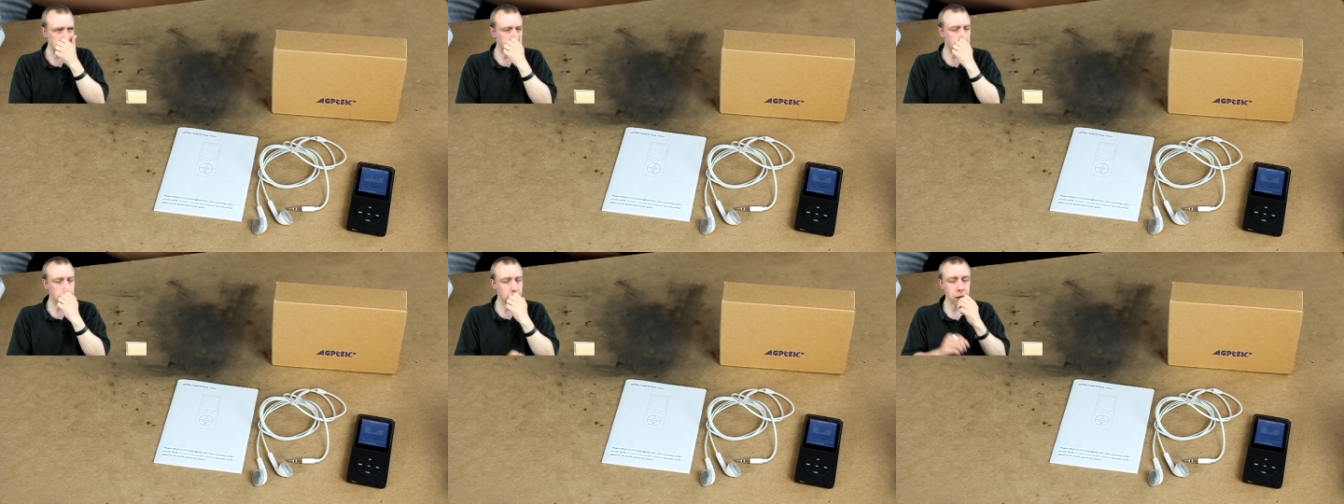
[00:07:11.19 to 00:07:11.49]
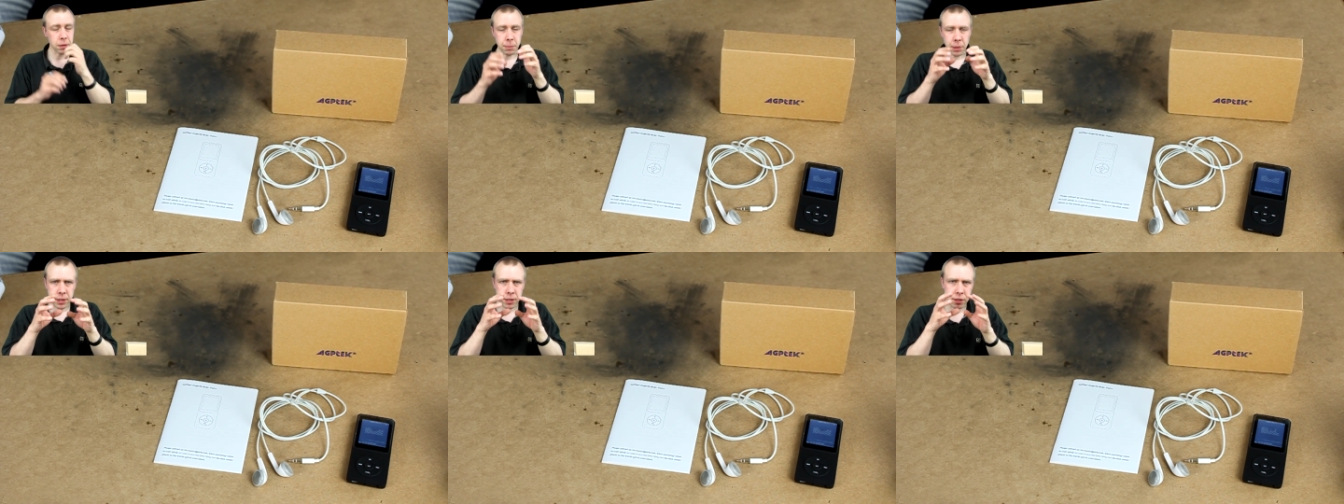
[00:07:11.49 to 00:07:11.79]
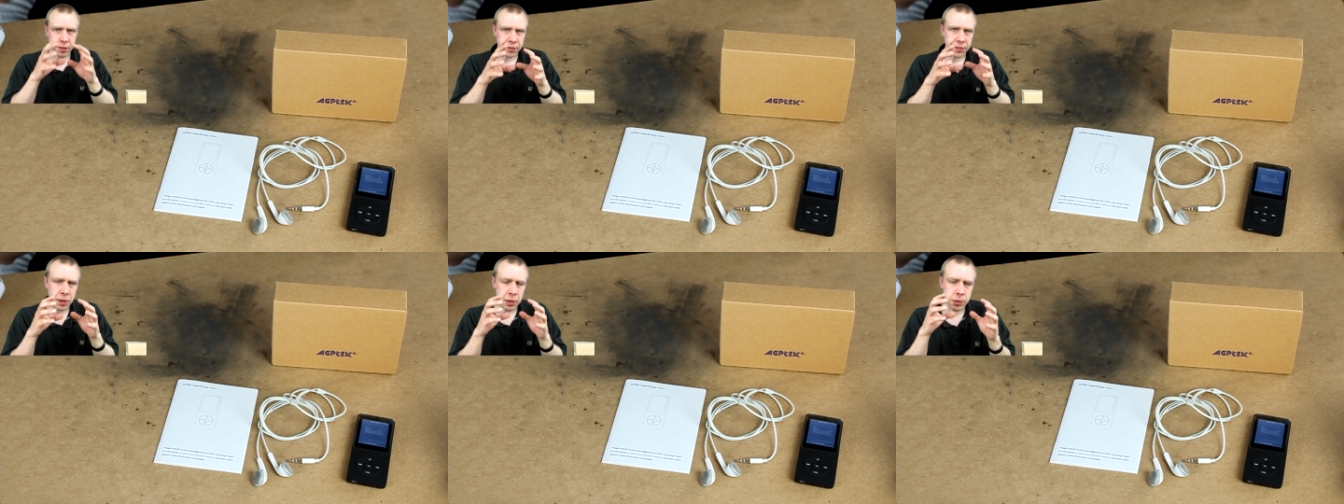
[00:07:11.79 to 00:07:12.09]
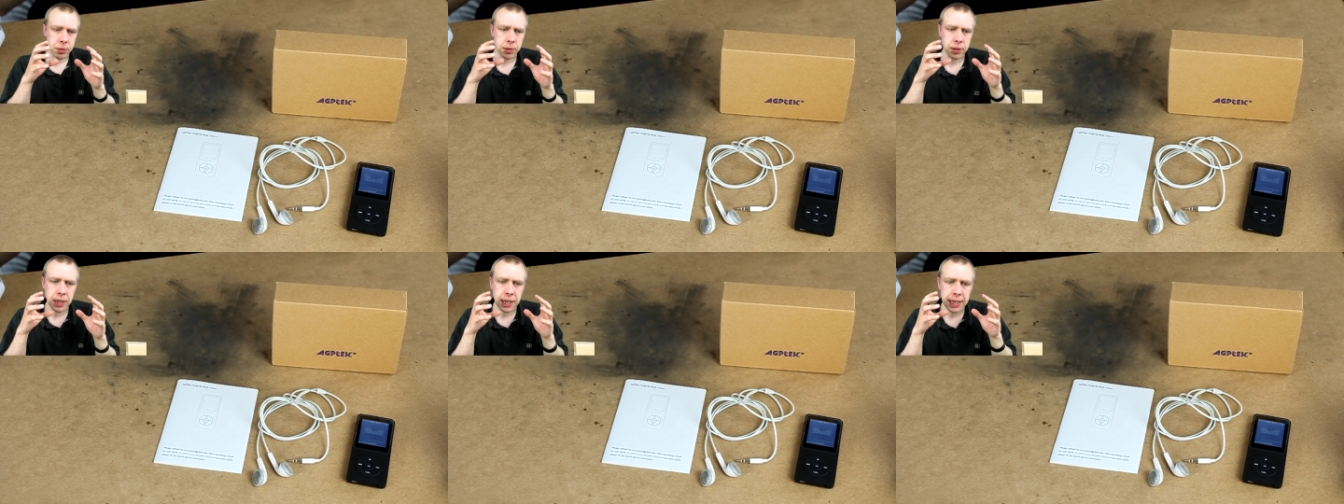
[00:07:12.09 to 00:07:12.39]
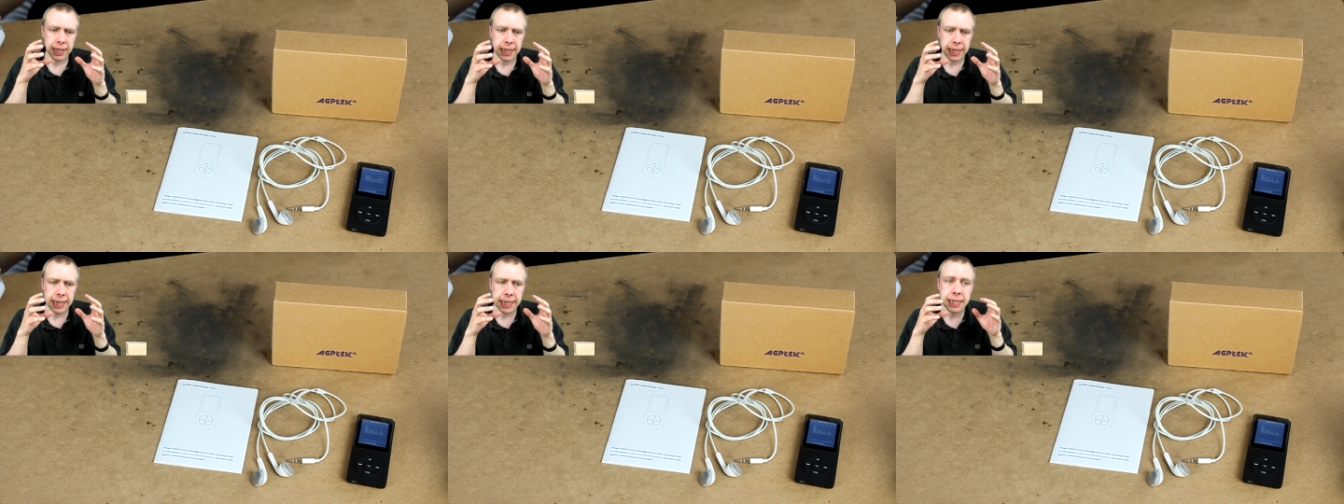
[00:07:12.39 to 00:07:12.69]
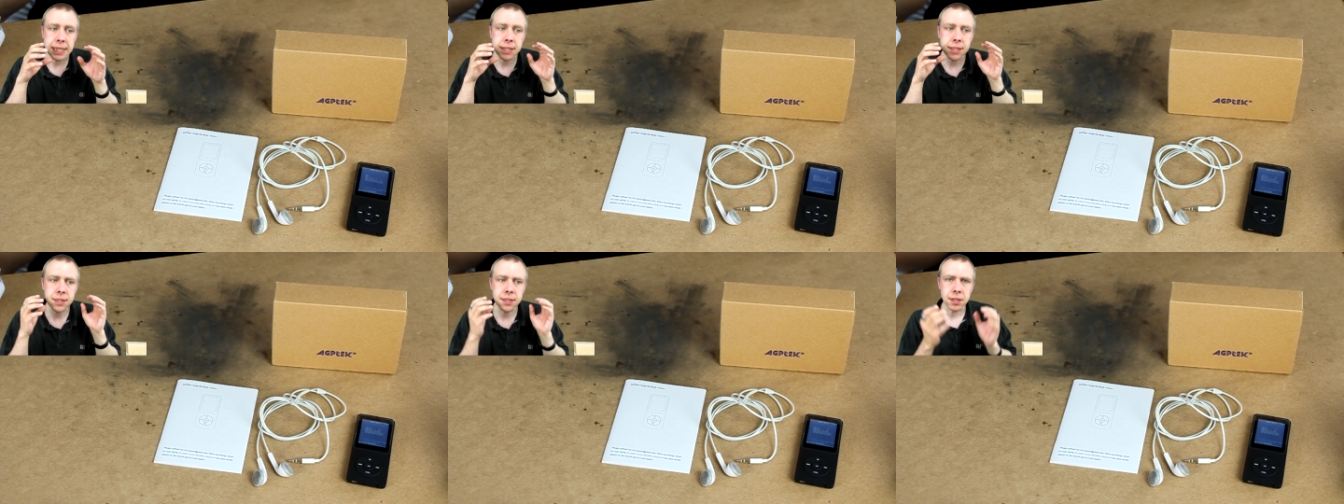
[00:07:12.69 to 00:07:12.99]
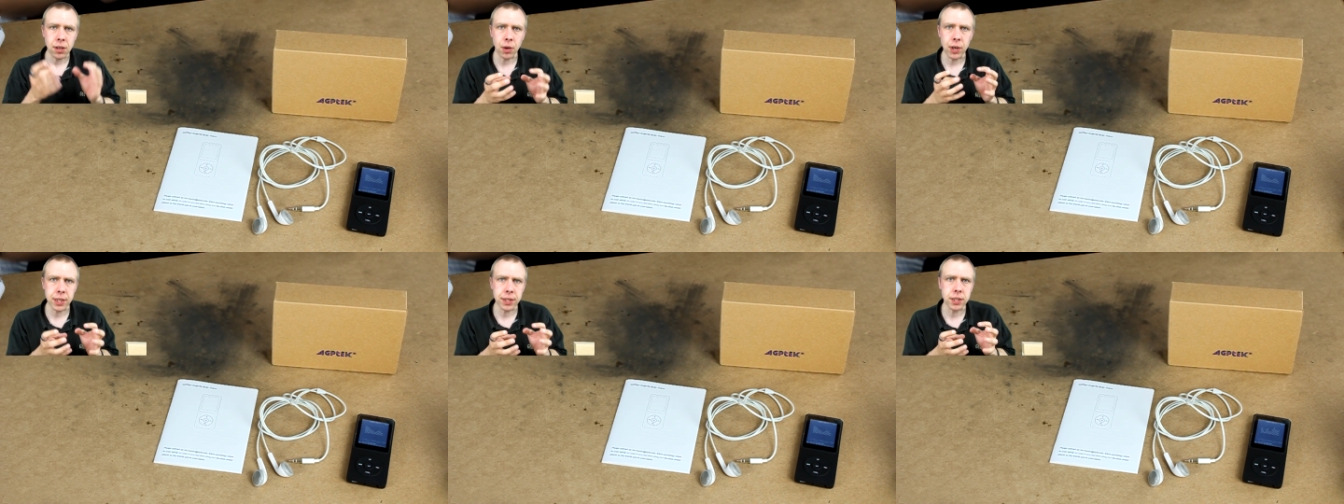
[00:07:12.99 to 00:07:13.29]
or a microphone
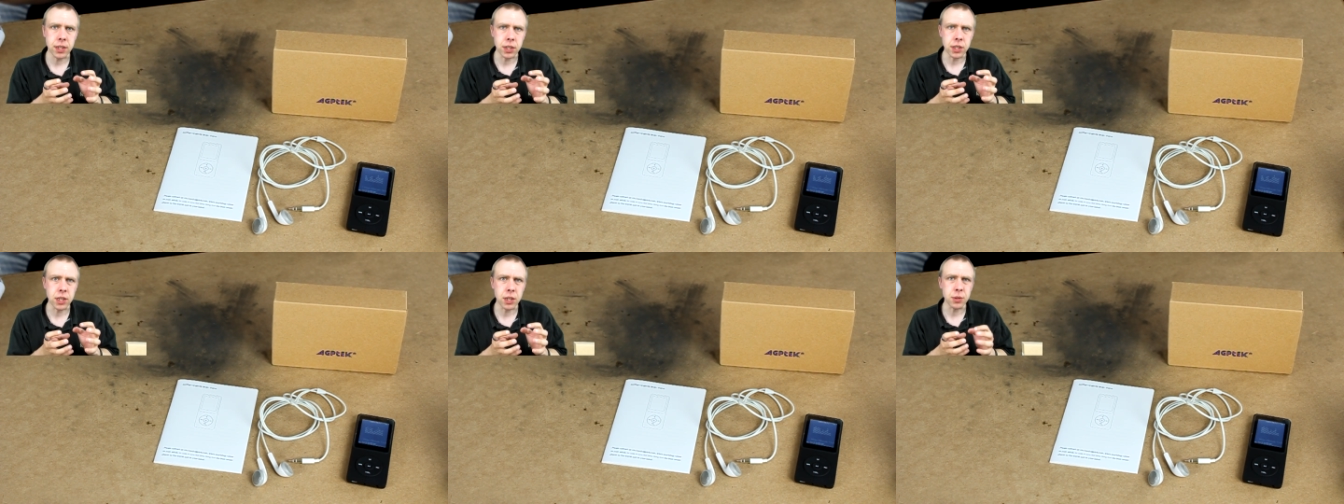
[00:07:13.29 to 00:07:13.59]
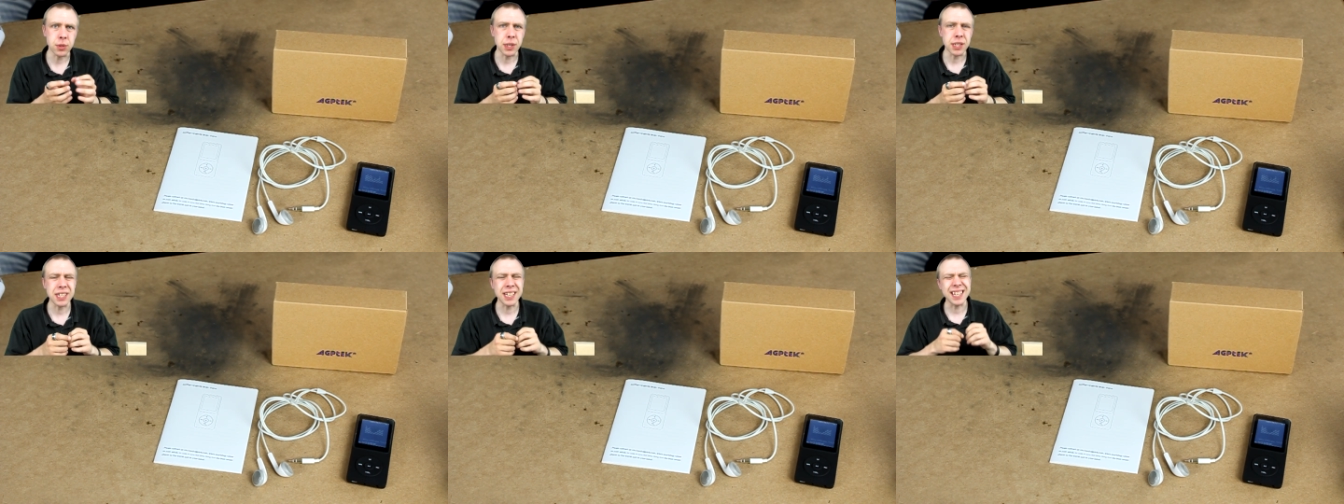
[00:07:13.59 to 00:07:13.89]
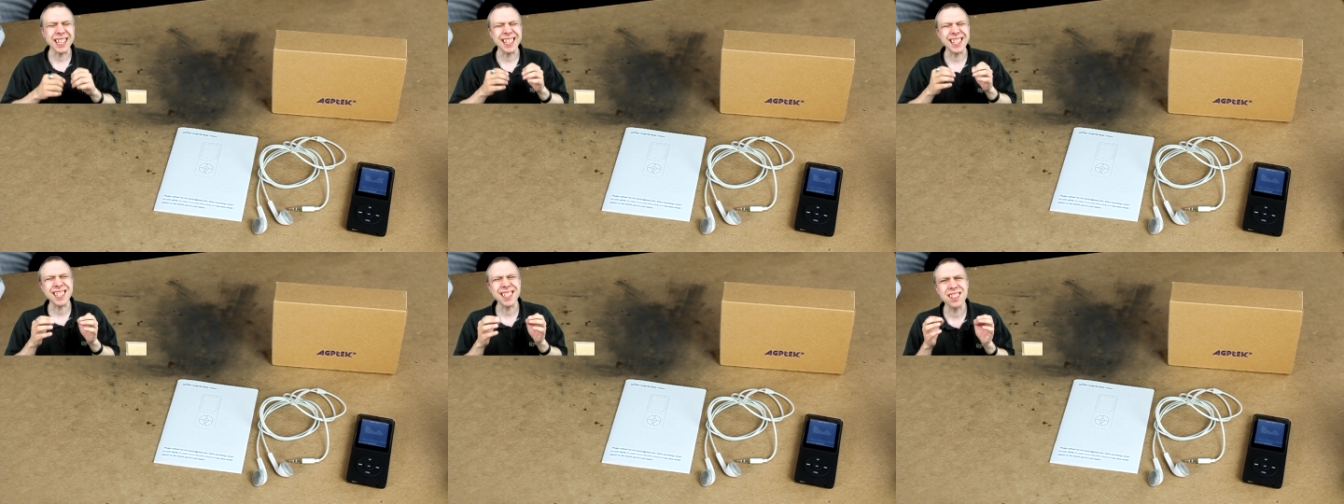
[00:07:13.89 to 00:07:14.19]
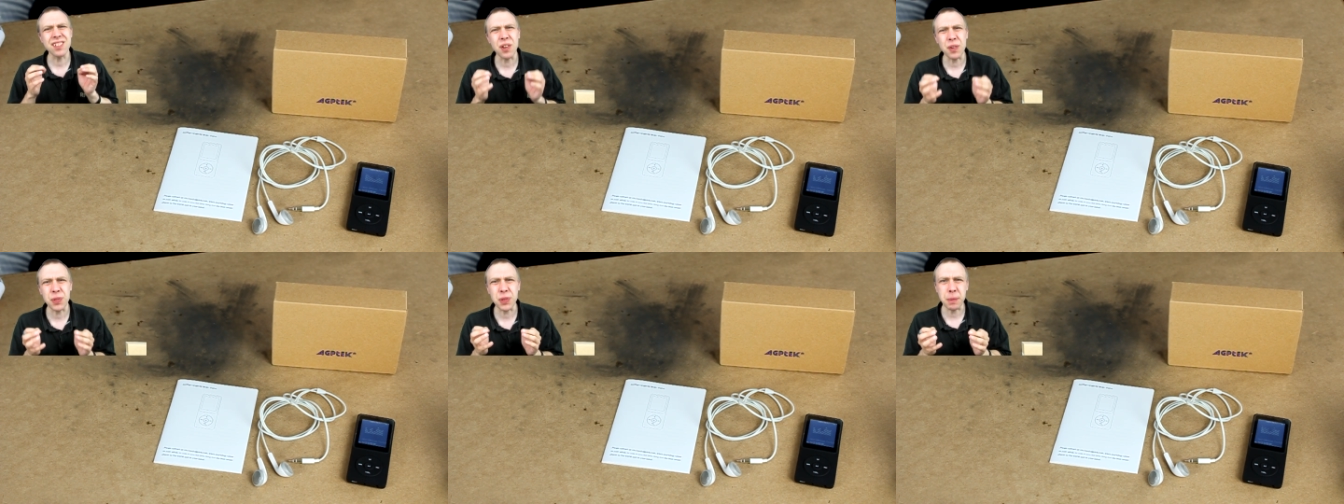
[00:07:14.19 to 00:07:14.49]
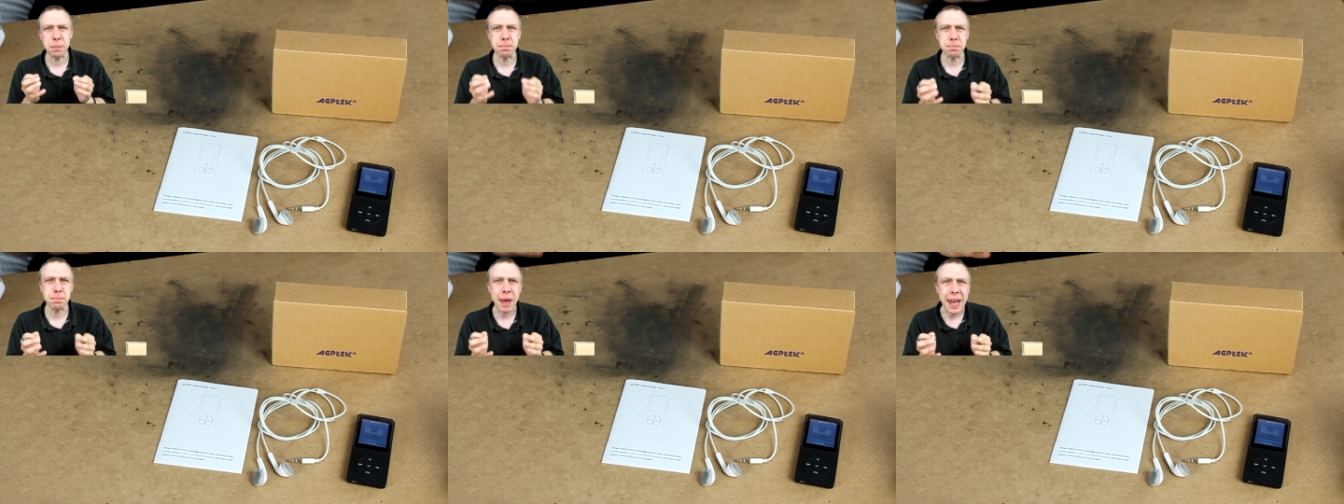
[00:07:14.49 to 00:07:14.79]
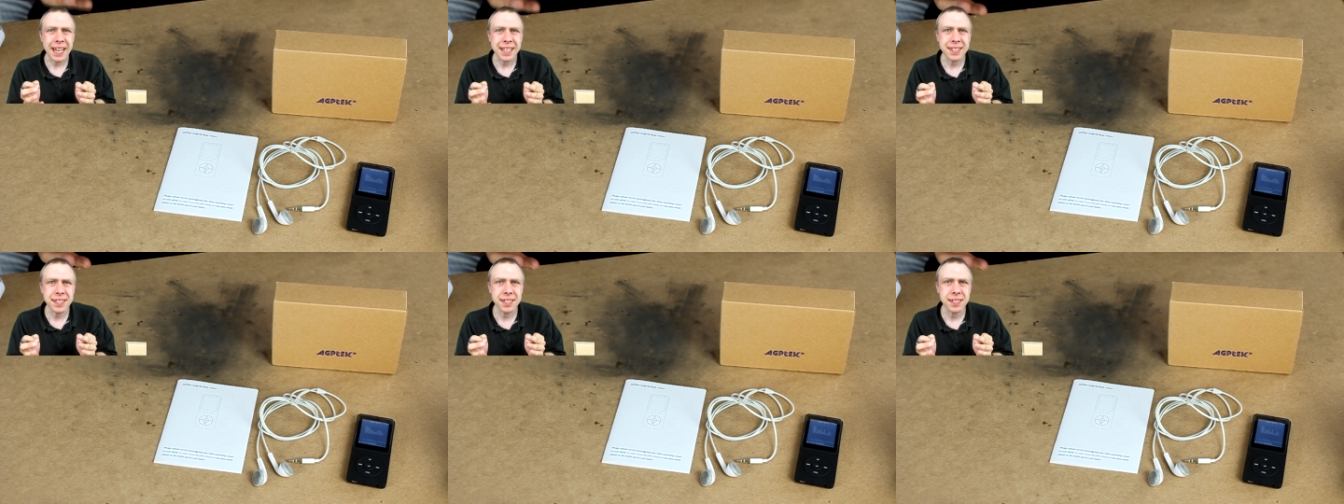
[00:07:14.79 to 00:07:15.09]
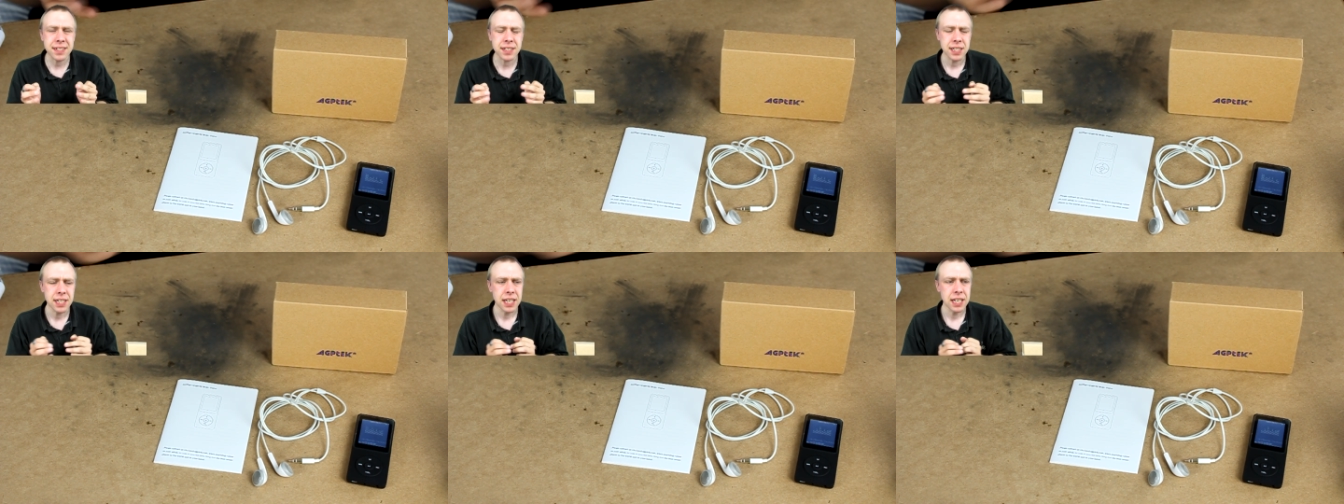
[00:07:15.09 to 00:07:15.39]
inside the unit. It's not the
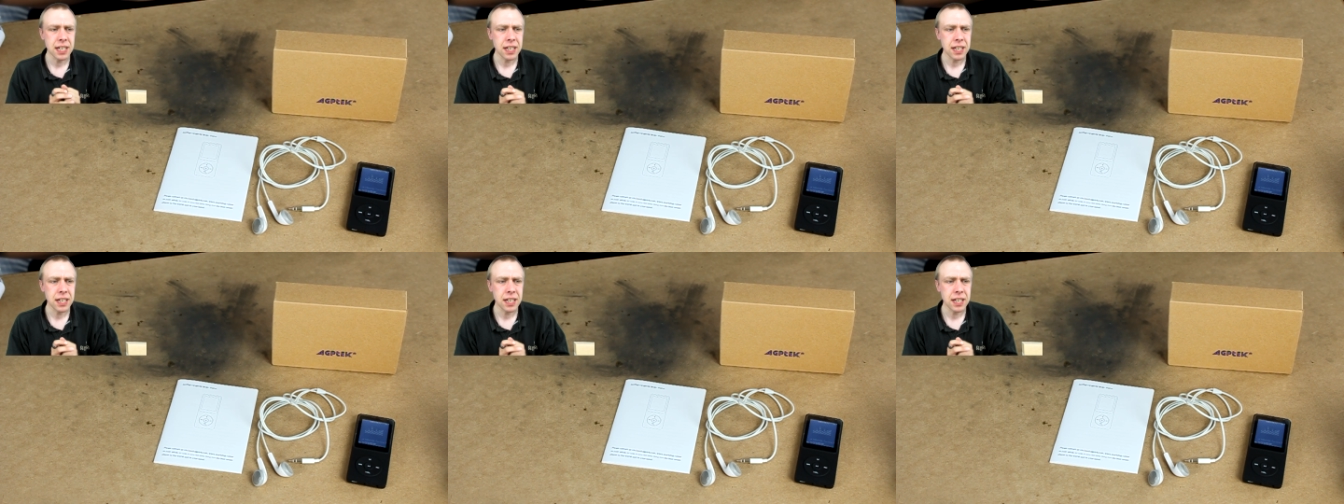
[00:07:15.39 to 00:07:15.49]
best.